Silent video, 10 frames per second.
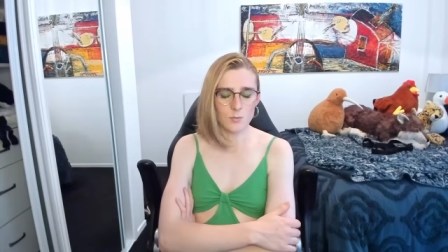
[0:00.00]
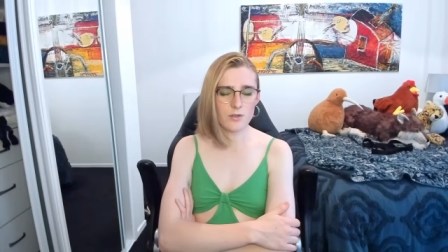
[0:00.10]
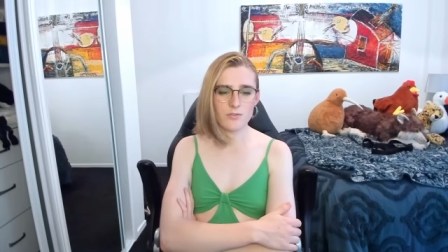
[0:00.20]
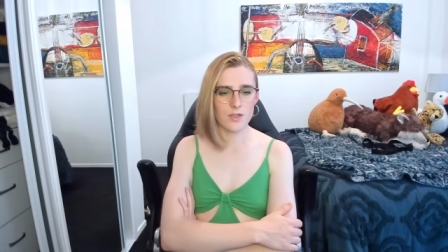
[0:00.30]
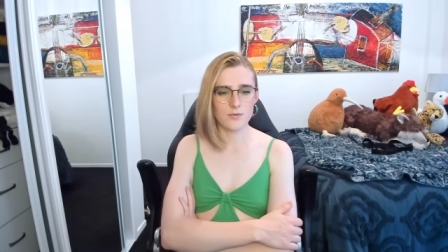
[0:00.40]
is my
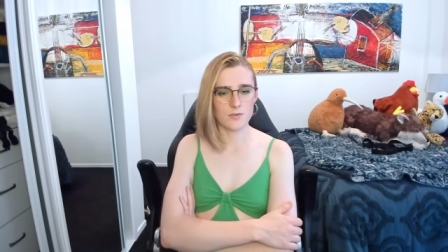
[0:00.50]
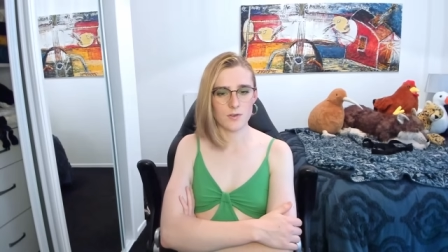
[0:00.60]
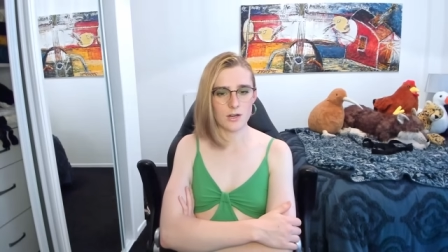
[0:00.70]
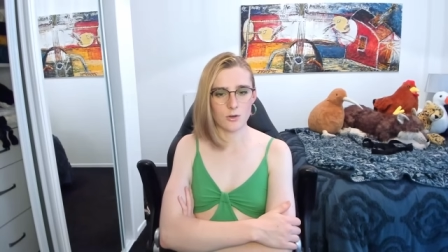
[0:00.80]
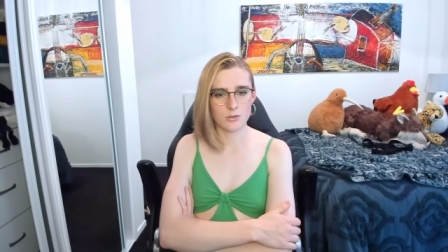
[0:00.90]
favorite
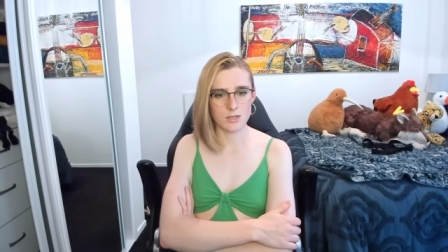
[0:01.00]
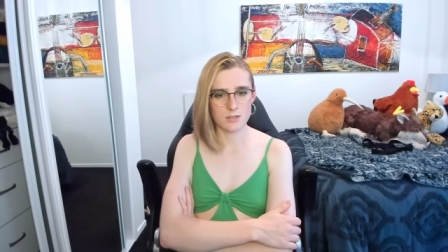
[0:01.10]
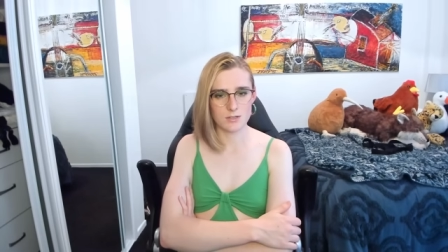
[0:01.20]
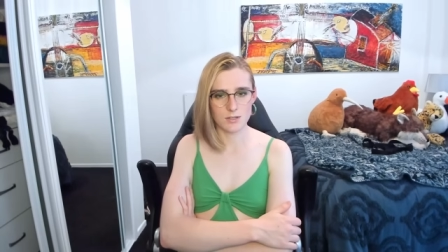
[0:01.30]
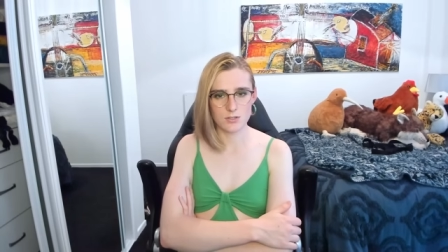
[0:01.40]
video on the
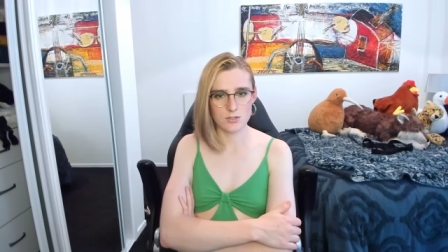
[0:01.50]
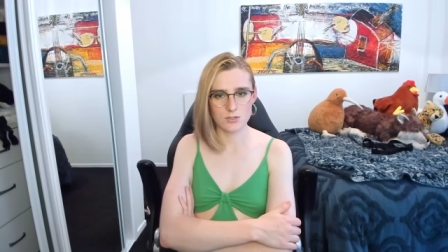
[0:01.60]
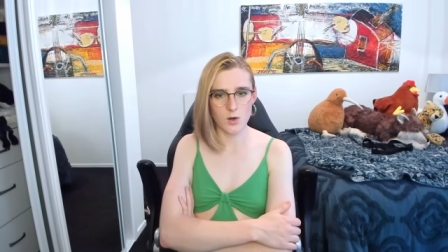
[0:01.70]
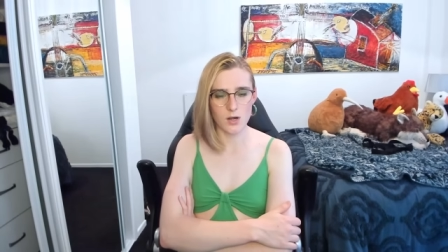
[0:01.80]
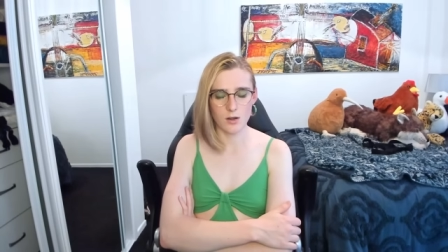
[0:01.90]
internet, just straight